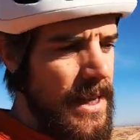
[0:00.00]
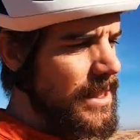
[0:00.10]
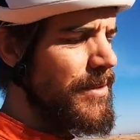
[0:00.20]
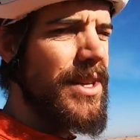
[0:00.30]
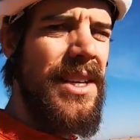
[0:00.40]
and
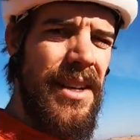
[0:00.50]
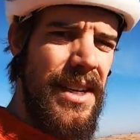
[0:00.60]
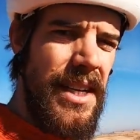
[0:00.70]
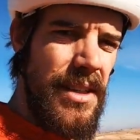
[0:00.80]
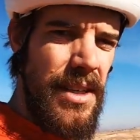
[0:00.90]
that's everything I
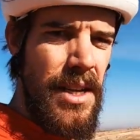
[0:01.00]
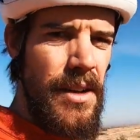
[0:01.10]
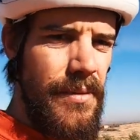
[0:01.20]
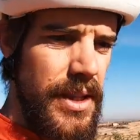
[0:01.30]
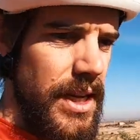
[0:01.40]
need
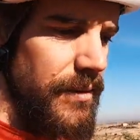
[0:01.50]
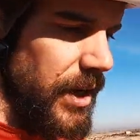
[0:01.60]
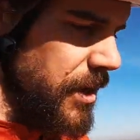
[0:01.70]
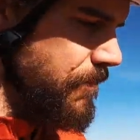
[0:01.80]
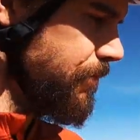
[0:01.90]
for the
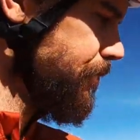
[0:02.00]
evening